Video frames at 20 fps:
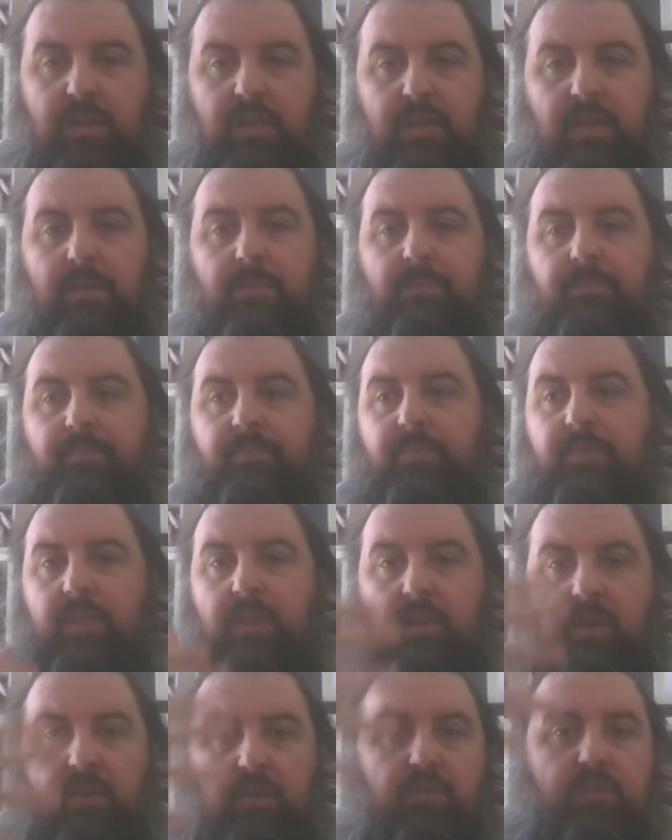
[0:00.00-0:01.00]
Yeah,
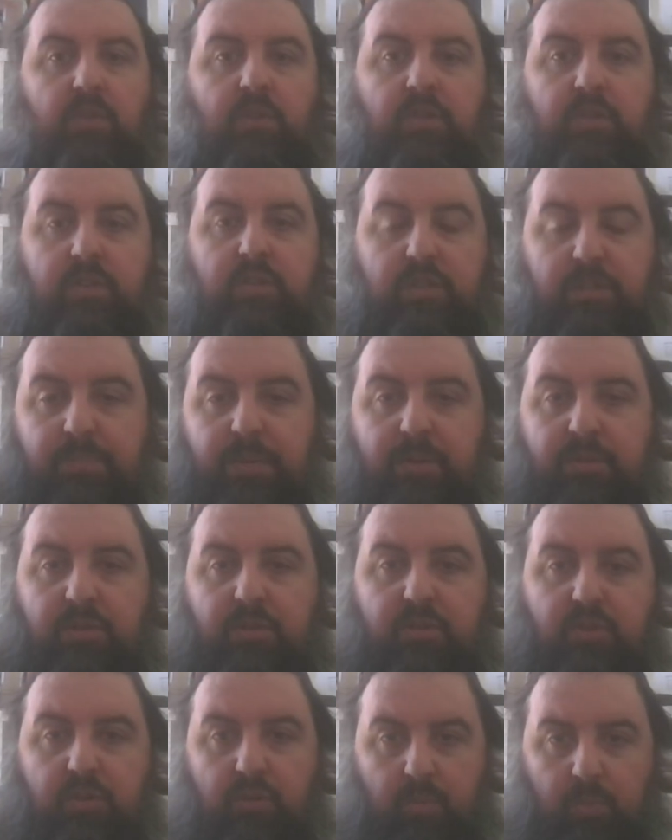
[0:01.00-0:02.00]
you've got the
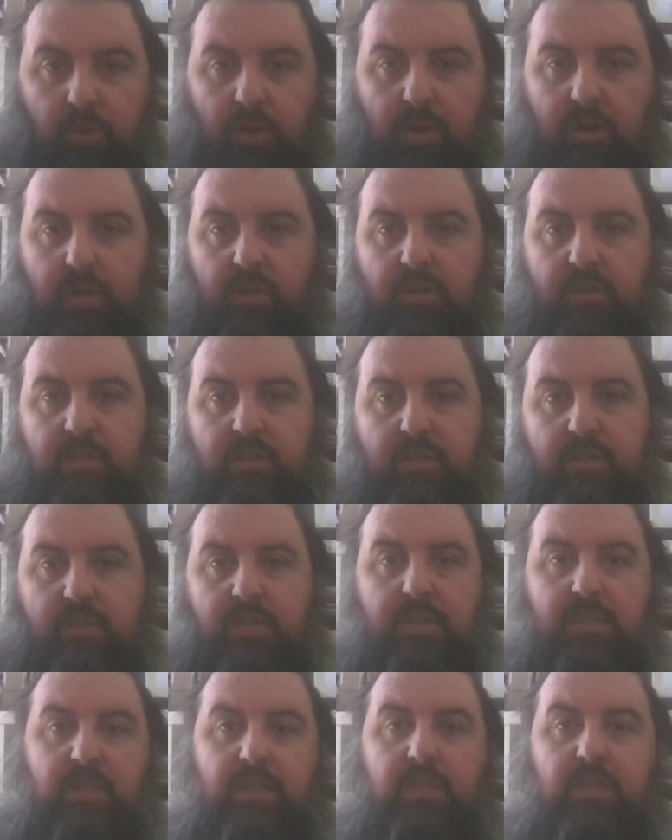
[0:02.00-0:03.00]
spiritual
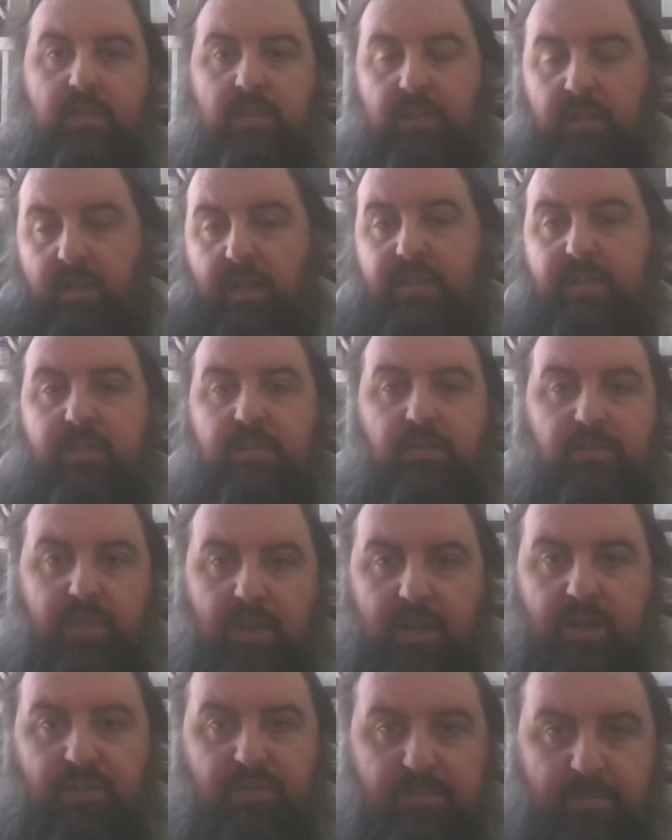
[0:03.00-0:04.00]
words, the letters of the
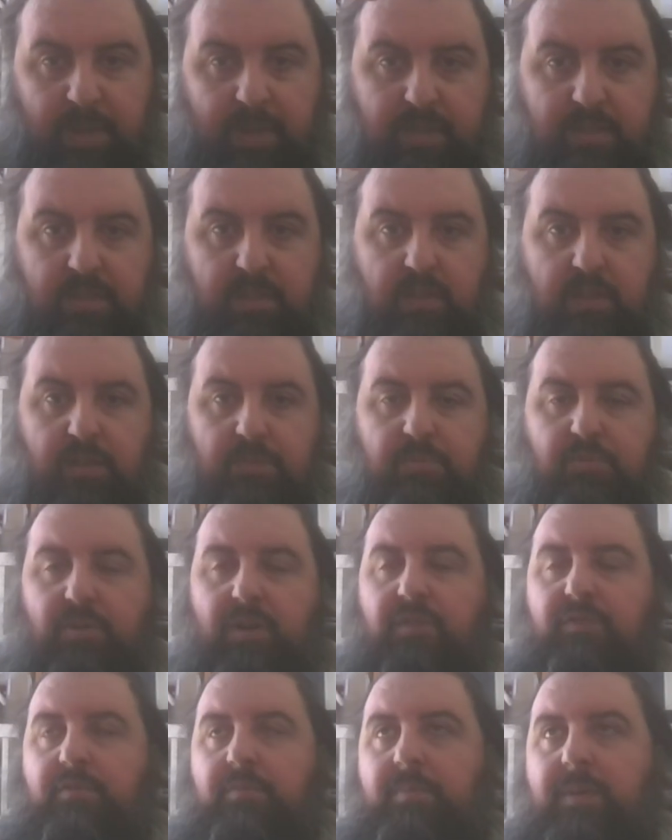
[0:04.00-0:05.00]
Aleph, Beis, the Hebrew
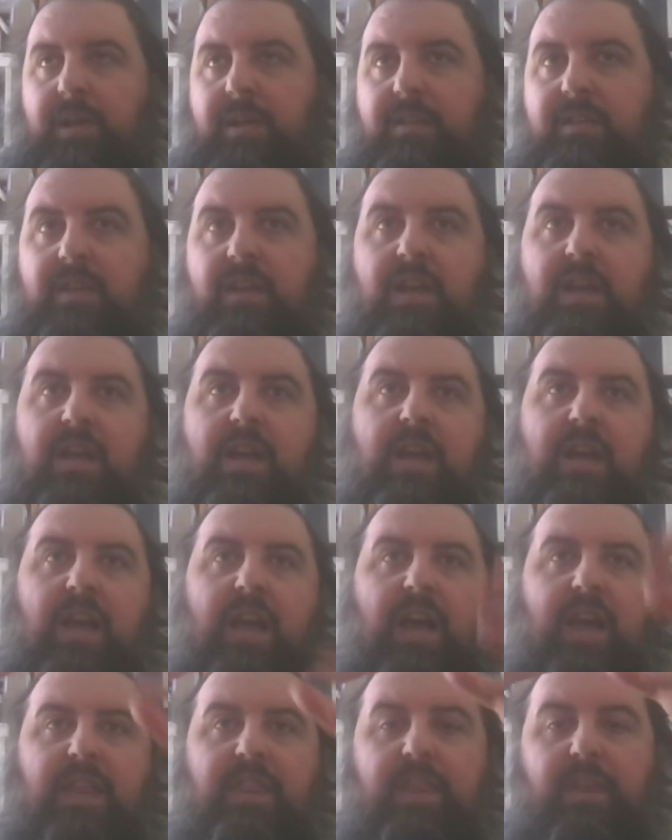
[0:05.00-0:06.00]
alphabet,
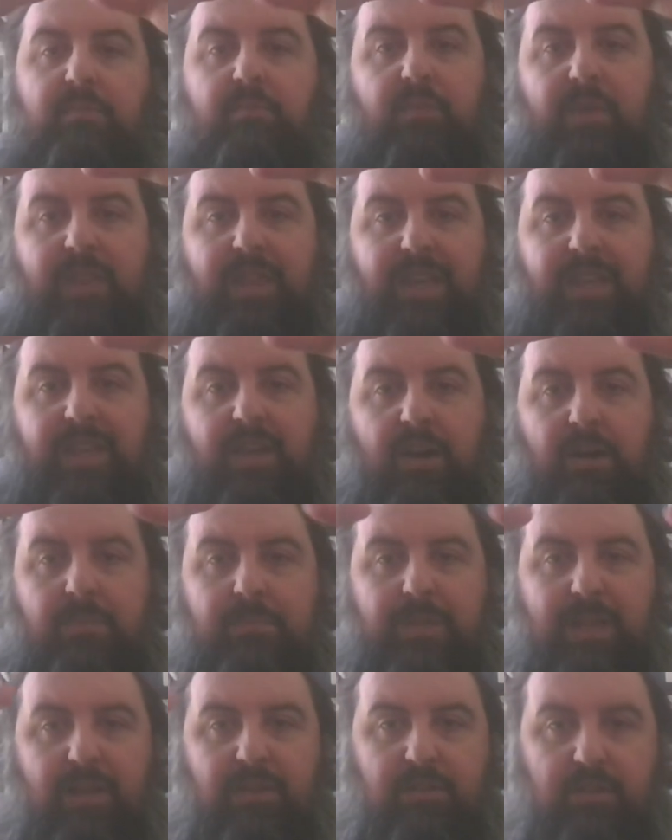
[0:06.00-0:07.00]
and then when they
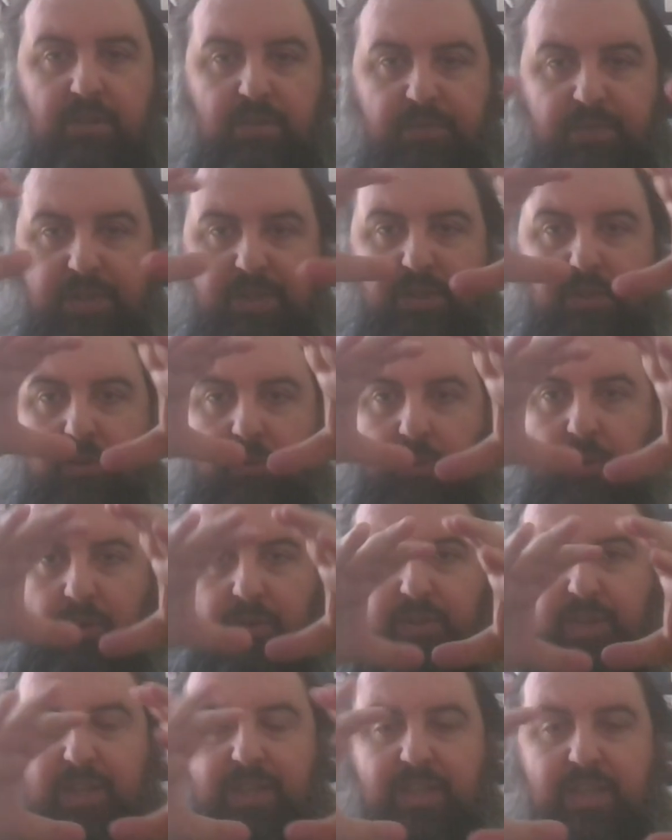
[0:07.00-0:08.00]
come down to the physical
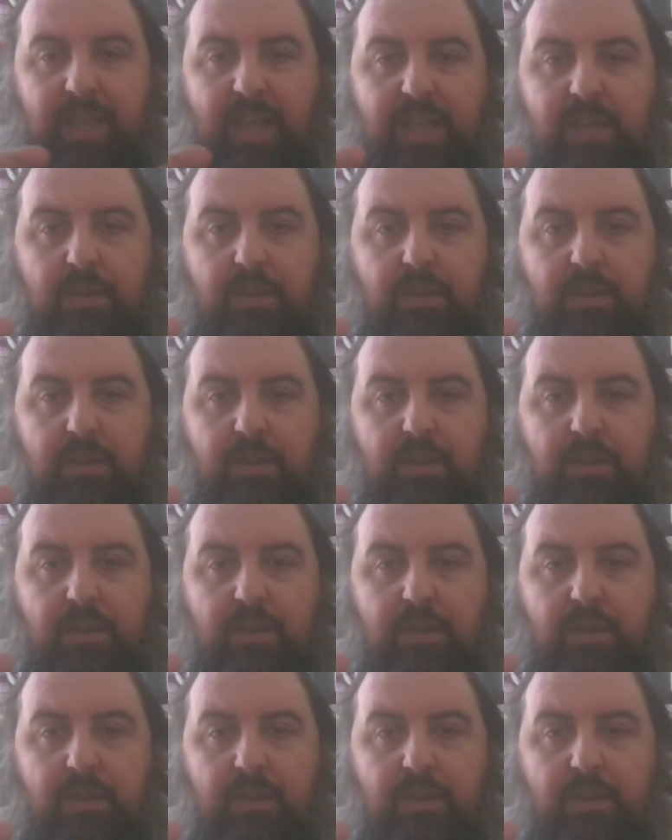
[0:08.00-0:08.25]
world, they take a